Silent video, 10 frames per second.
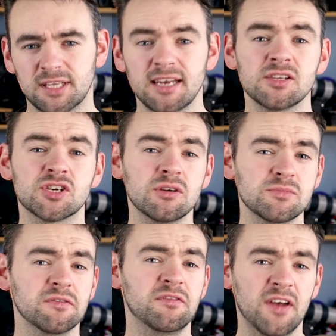Then in
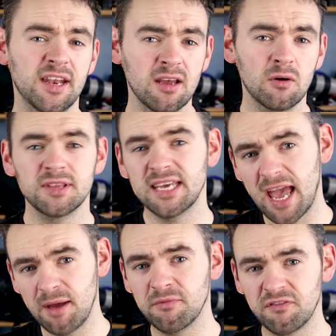terms of video, the
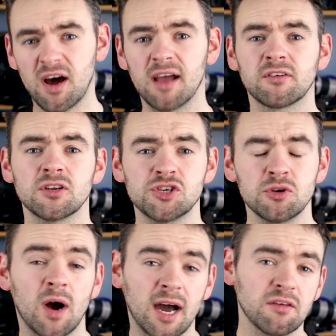M5 can
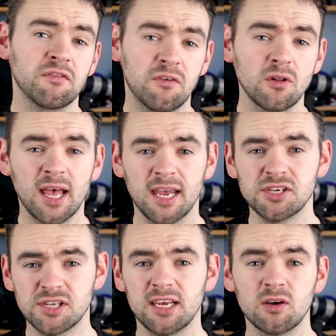shoot either full
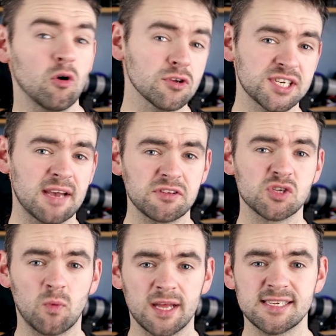HD or
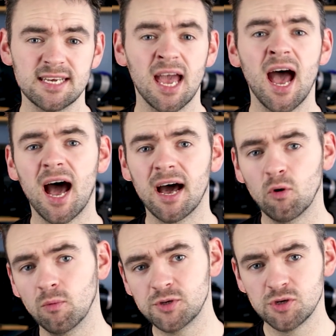720 at
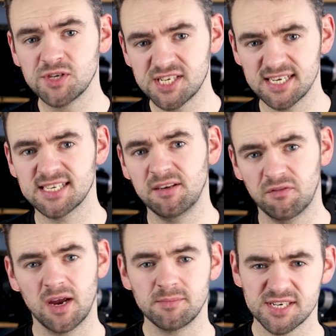up to 60
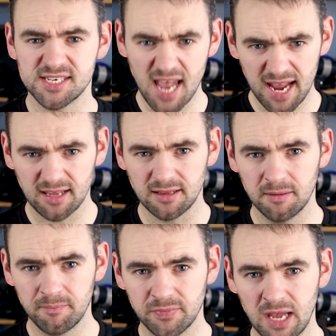frames a second.